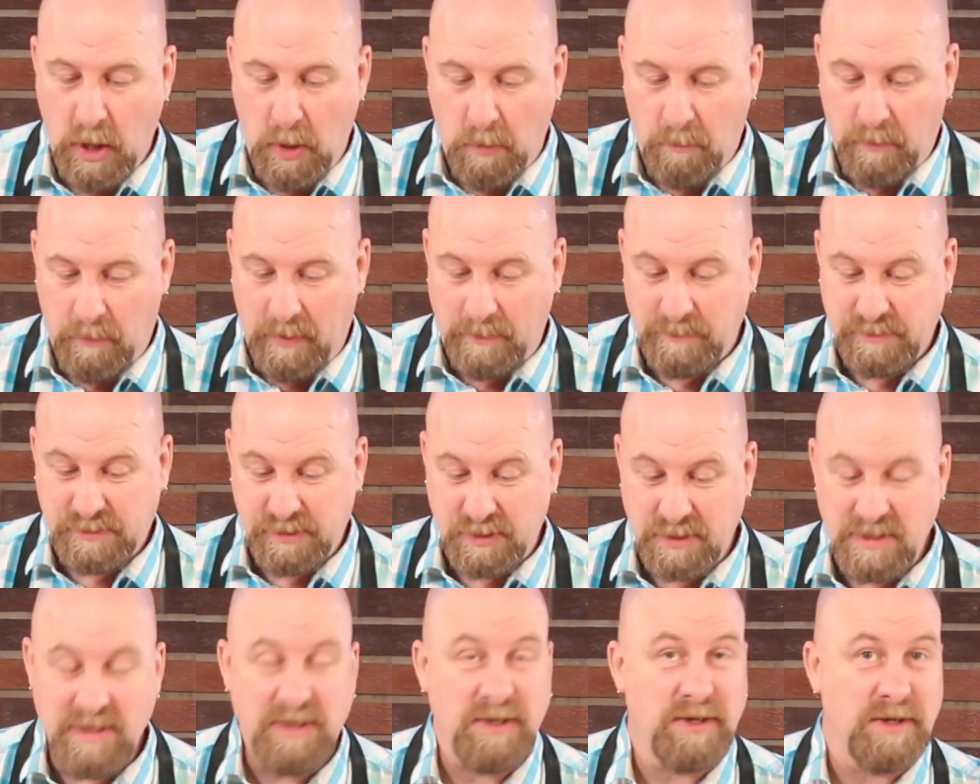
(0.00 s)
But I'm
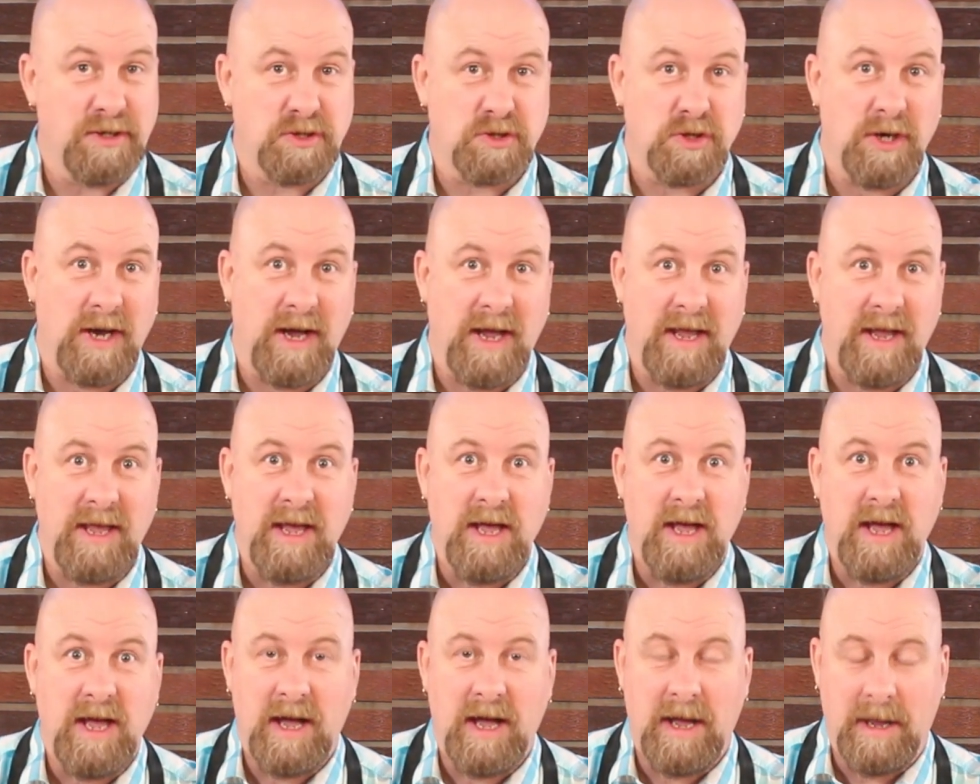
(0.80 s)
certainly going to try
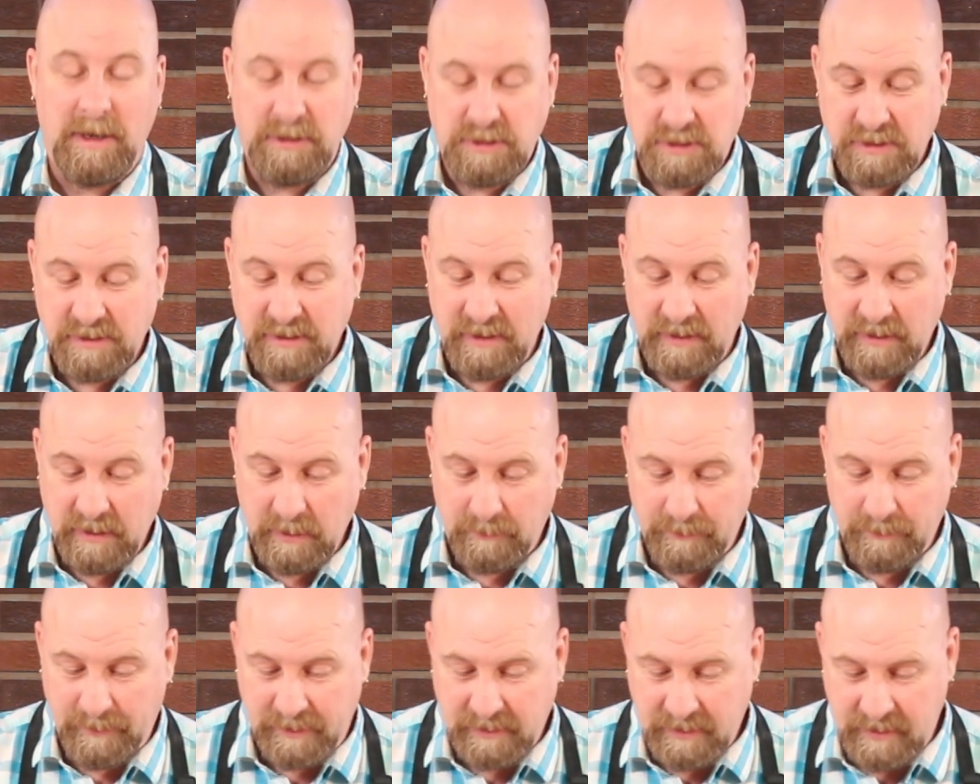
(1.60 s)
just a
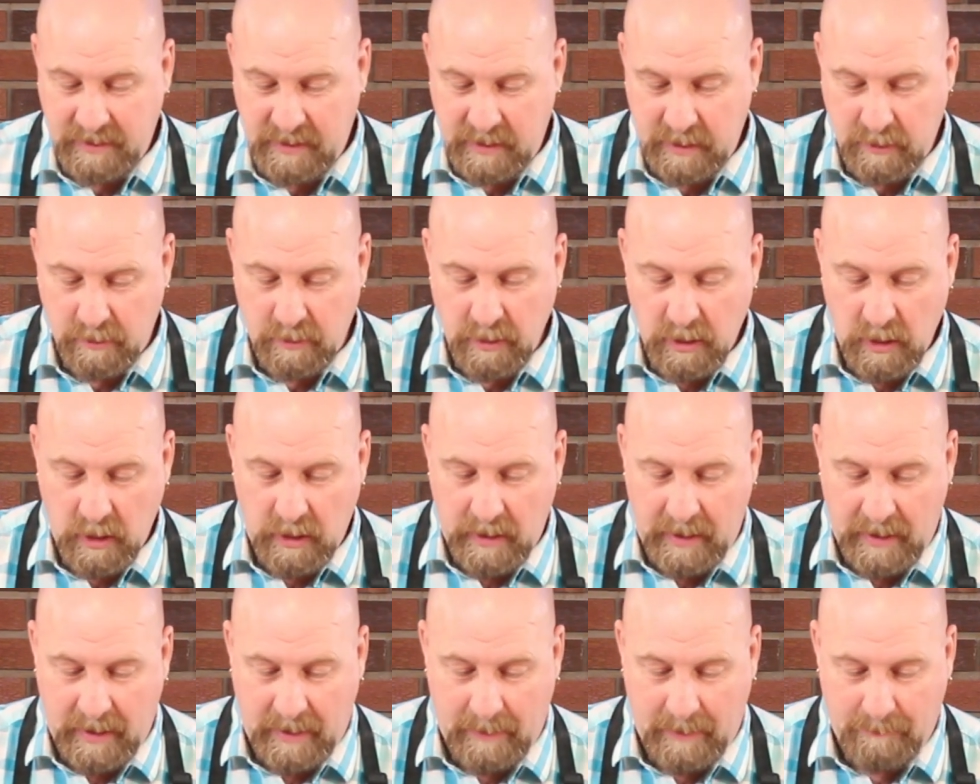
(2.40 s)
little bit here
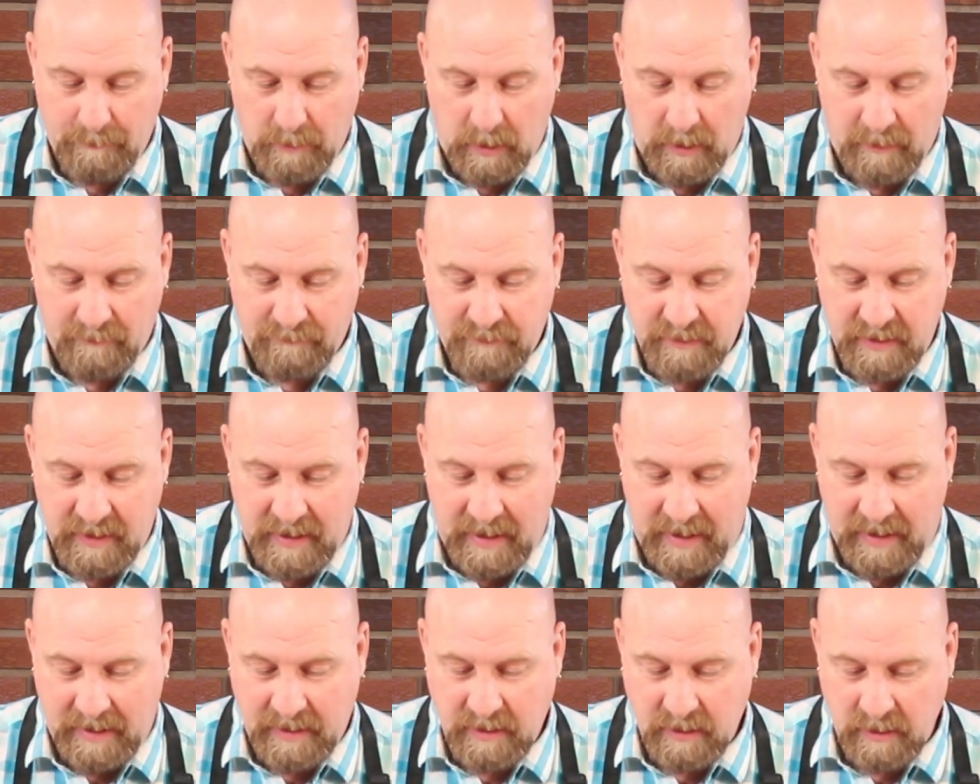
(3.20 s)
of the
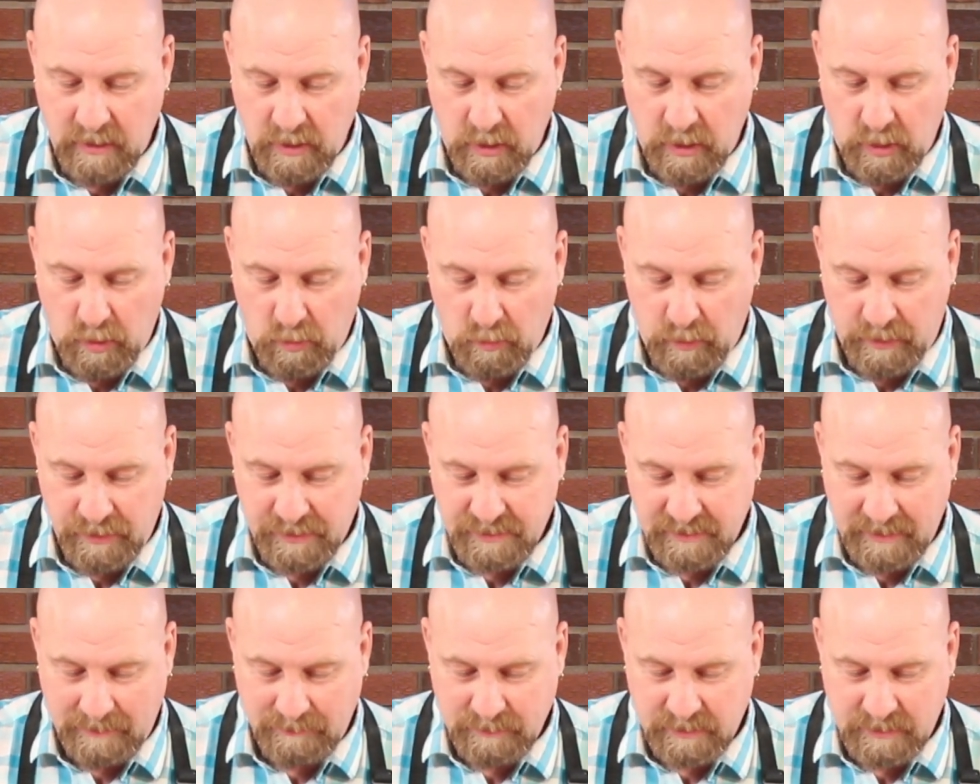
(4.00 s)
egg with
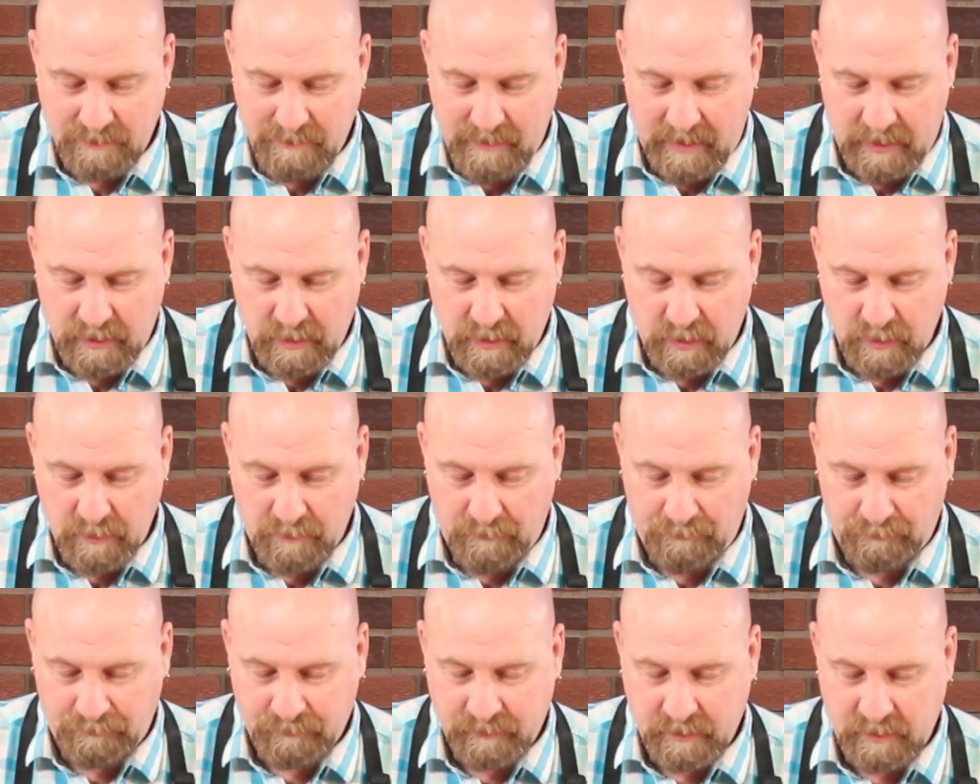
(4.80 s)
some tomato,
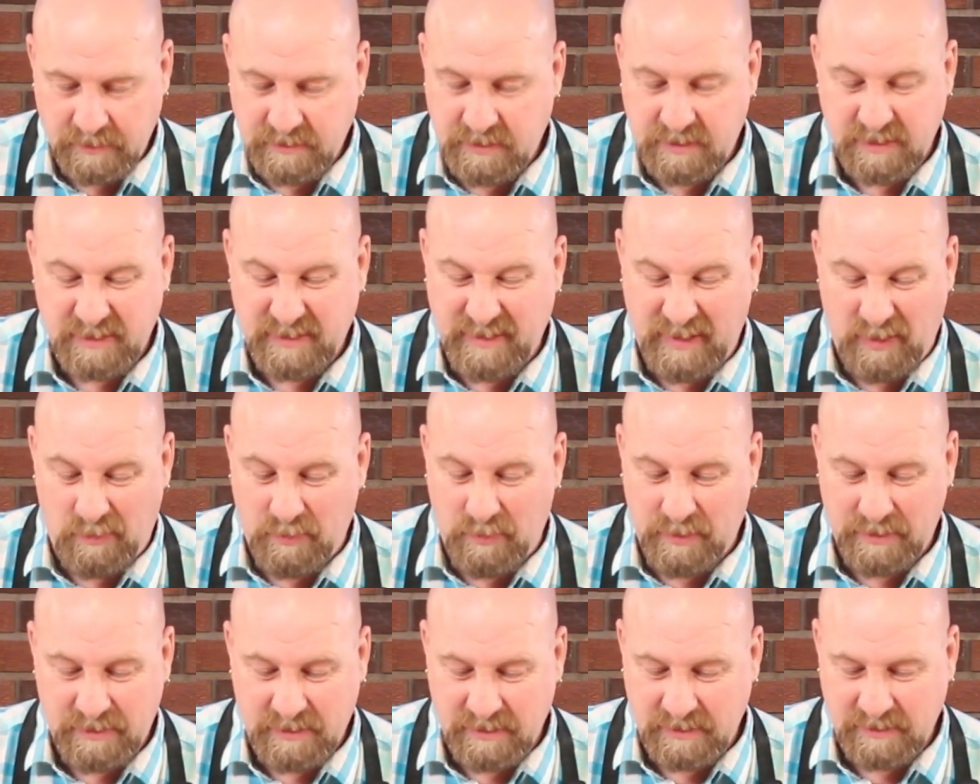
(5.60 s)
because
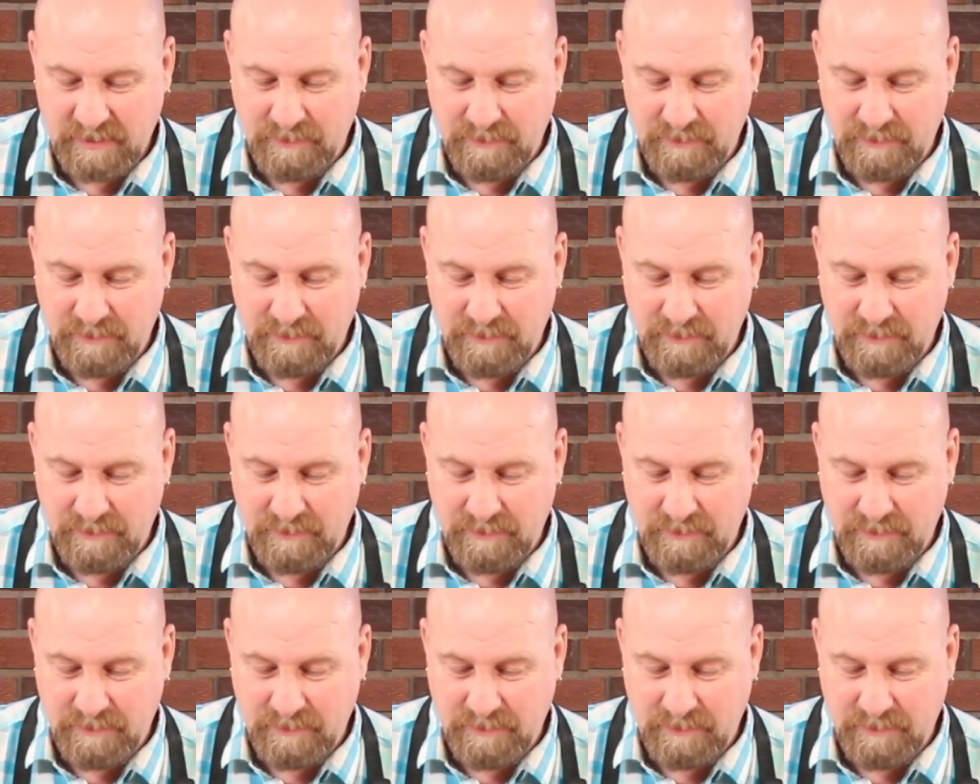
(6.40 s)
it just